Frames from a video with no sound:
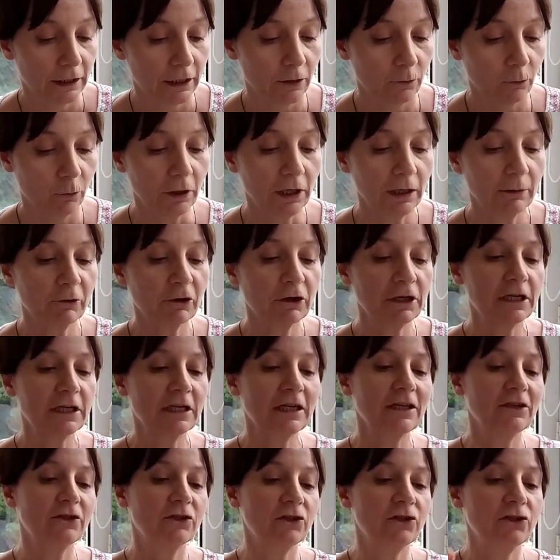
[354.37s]
And what I'm going to
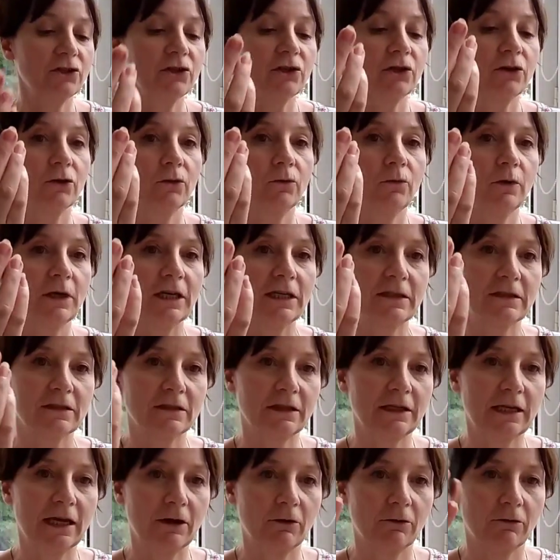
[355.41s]
need to do is
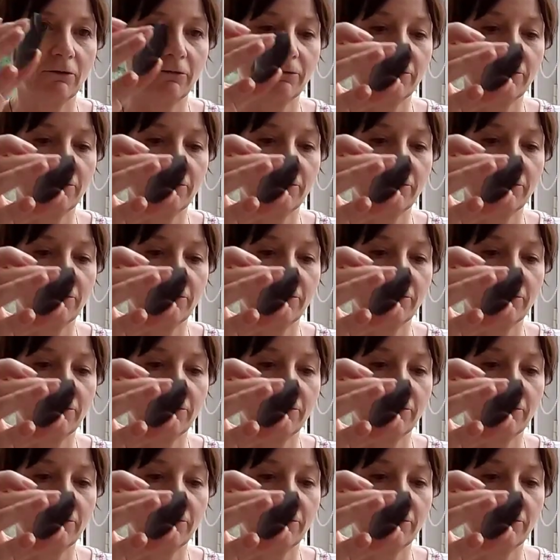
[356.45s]
to now